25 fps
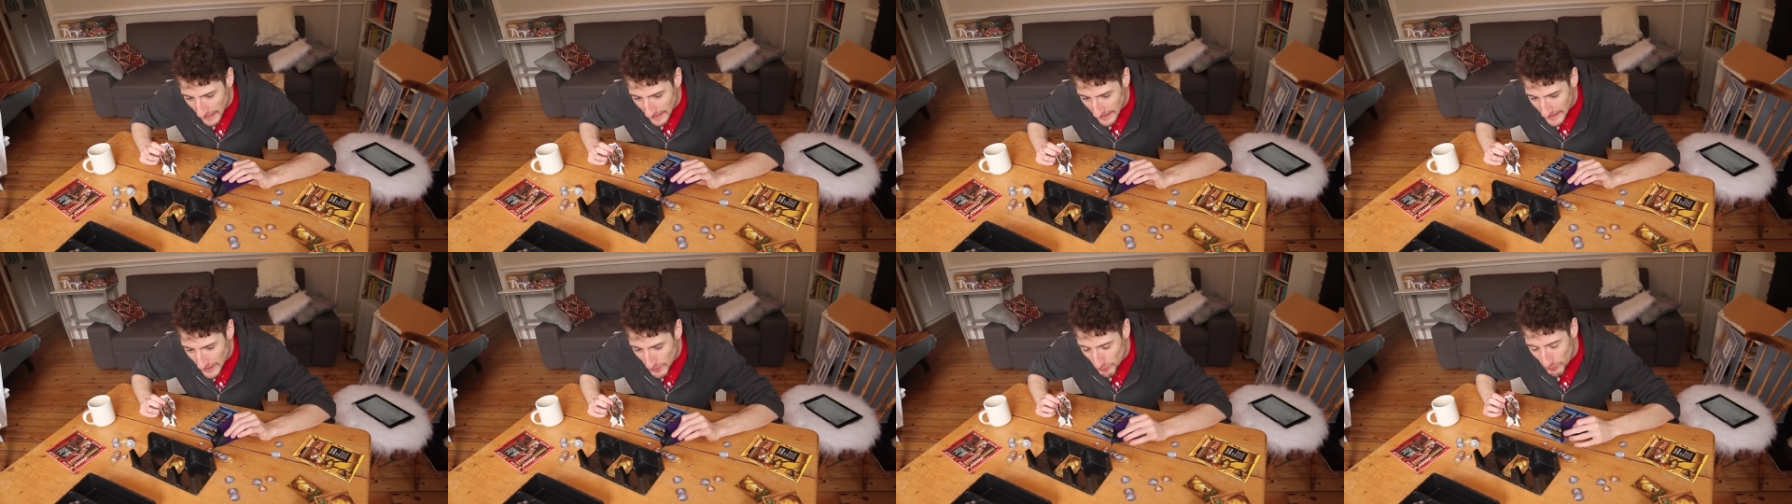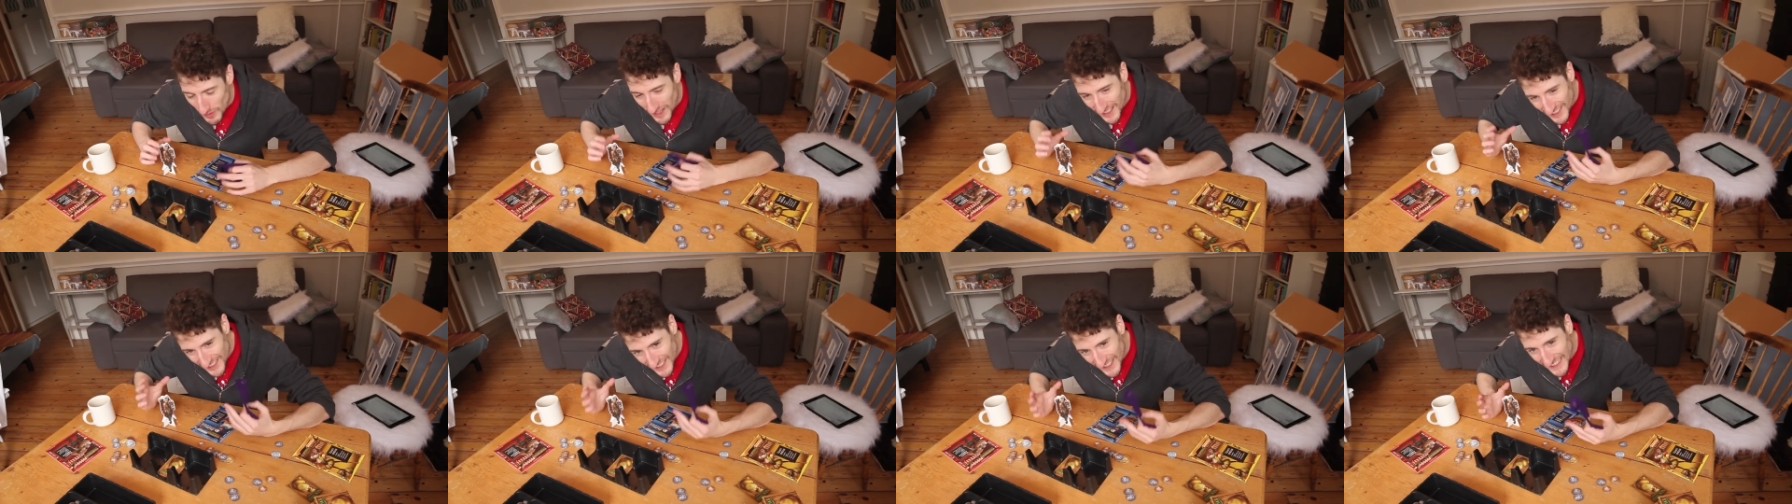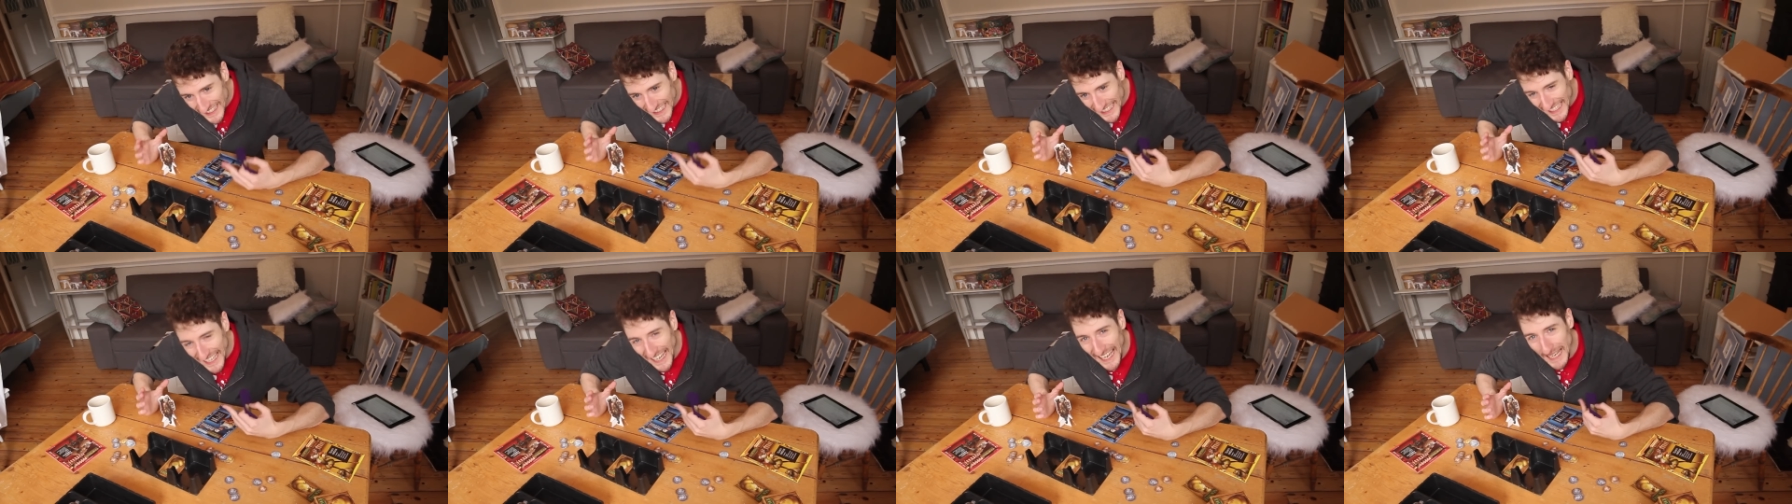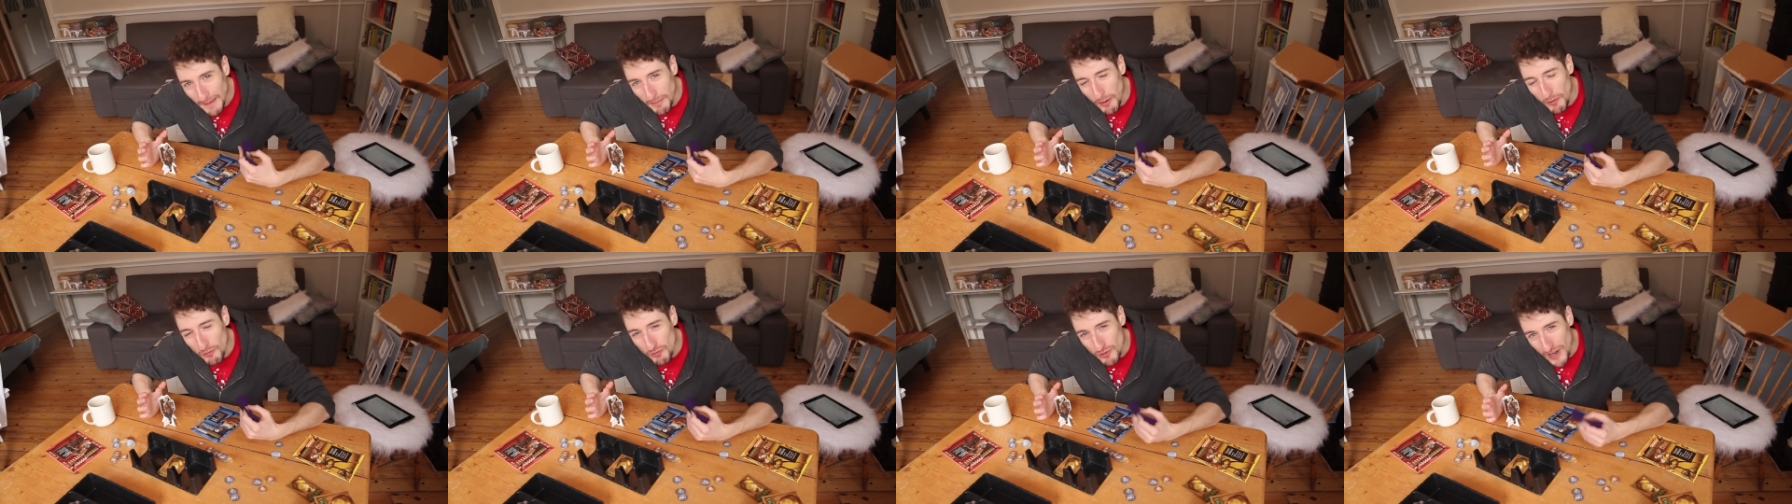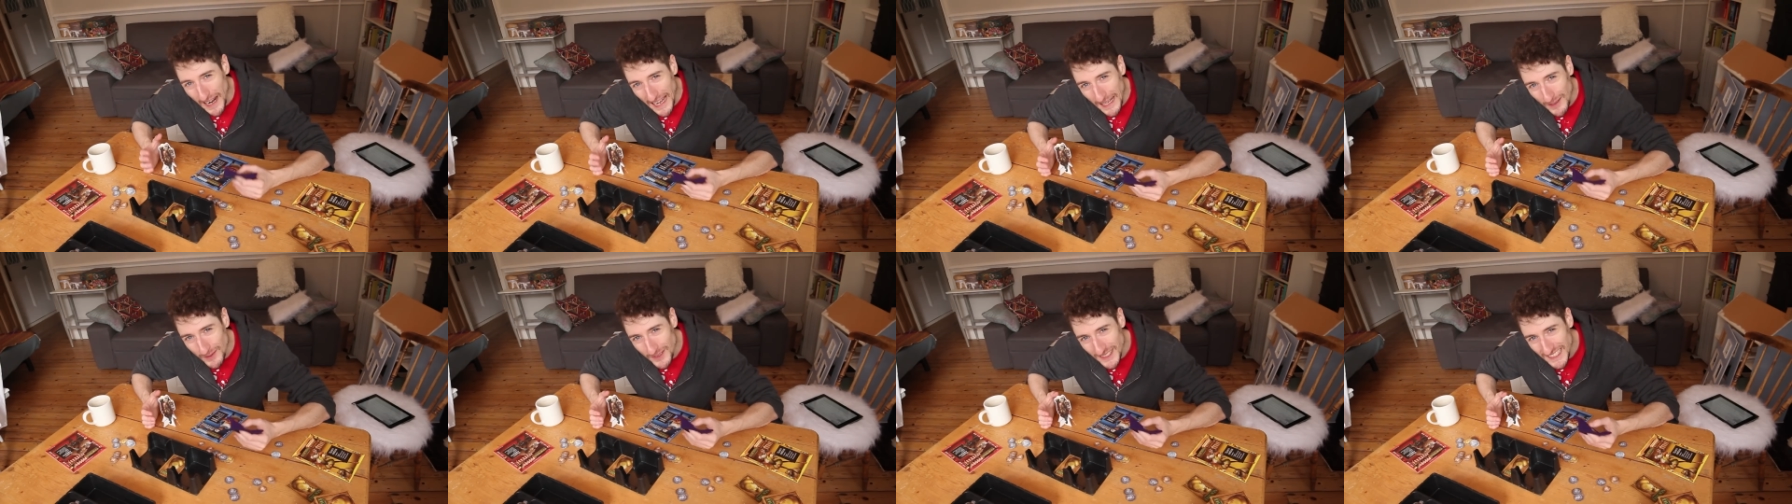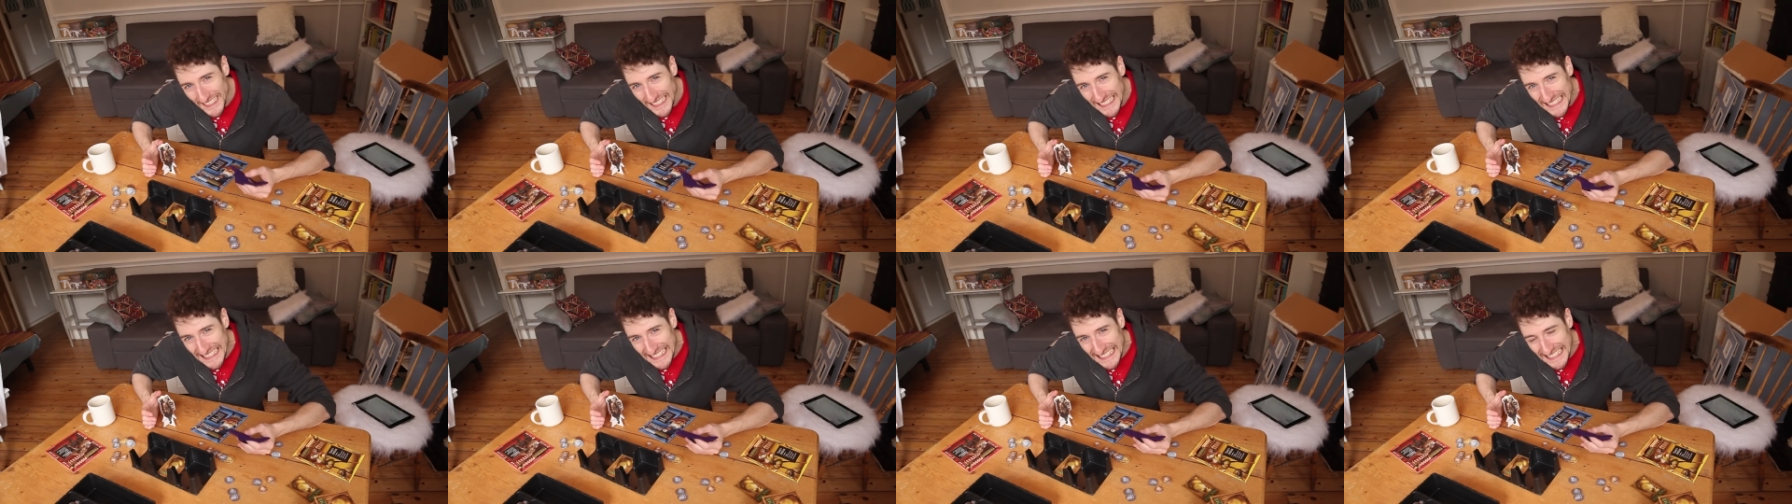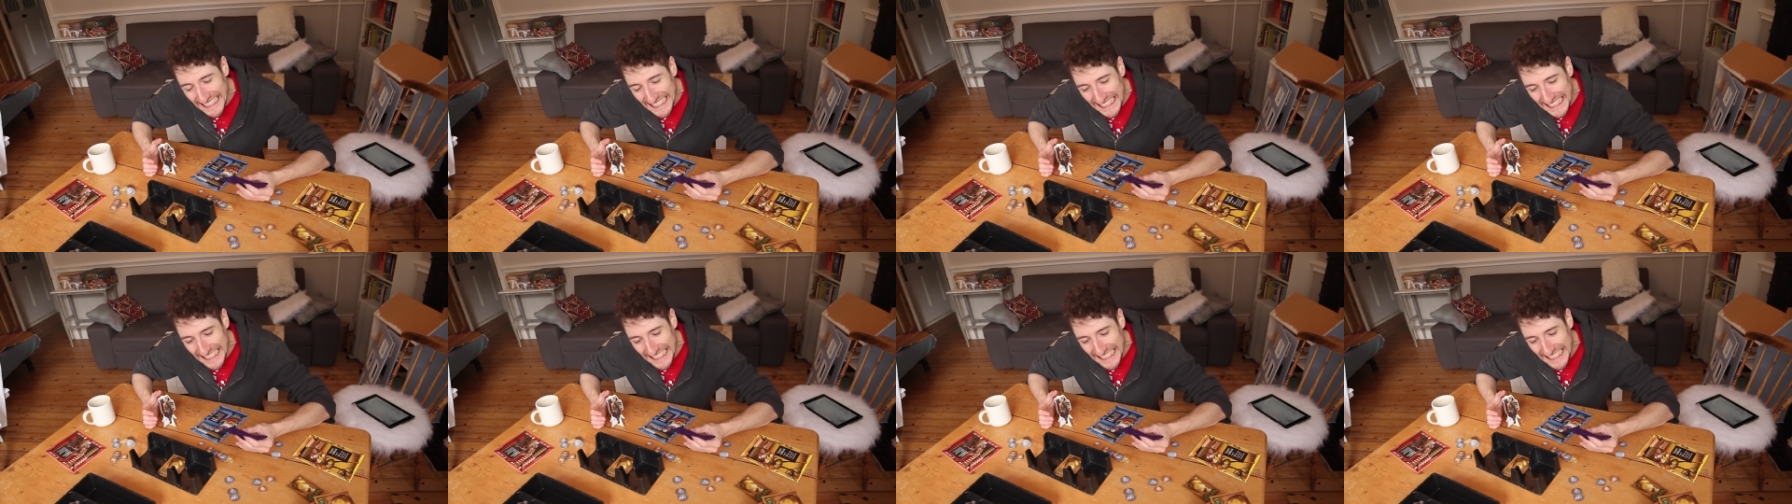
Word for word: the rest of the game around it,